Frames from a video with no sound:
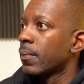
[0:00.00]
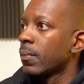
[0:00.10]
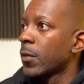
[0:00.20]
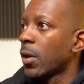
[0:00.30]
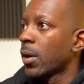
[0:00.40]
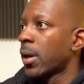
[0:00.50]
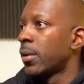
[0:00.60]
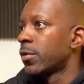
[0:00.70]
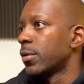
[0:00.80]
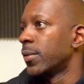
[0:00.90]
Okay,
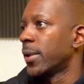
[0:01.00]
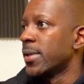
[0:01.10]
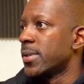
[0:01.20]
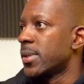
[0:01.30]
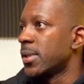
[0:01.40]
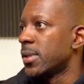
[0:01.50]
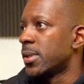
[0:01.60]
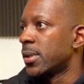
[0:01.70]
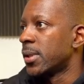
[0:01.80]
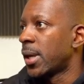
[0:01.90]
so we can see
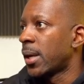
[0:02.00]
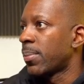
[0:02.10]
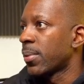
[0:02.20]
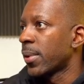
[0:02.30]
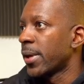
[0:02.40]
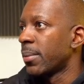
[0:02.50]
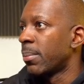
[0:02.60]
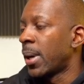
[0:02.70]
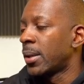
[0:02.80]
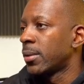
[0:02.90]
the upgrade
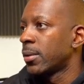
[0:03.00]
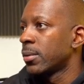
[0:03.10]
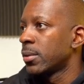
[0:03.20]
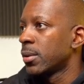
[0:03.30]
bundle.